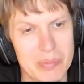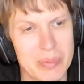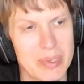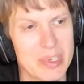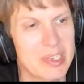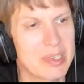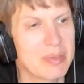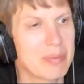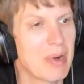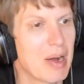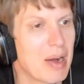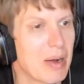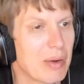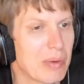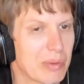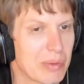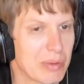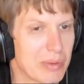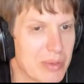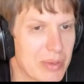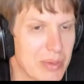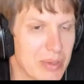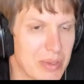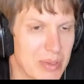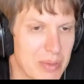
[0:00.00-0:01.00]

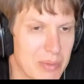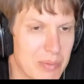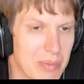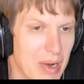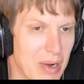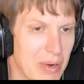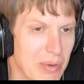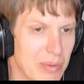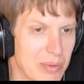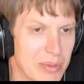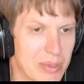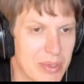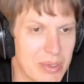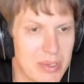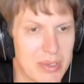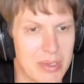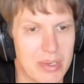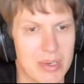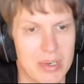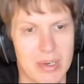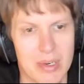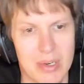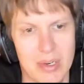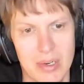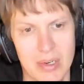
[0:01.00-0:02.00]
pgbound,
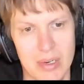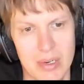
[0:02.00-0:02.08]
bouncer,